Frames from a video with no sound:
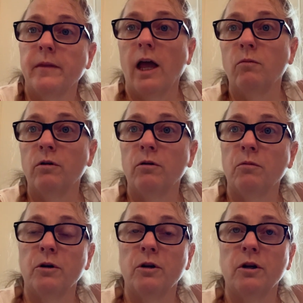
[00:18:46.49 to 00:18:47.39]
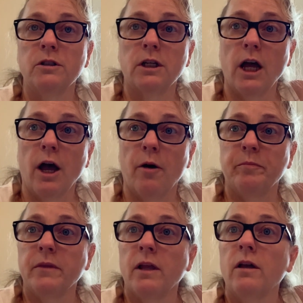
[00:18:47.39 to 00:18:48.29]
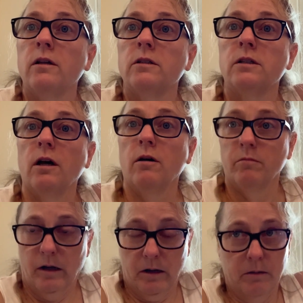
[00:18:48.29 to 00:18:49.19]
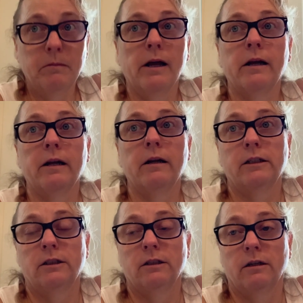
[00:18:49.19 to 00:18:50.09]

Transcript: and we're, we're good to go. So I'm not gonna let you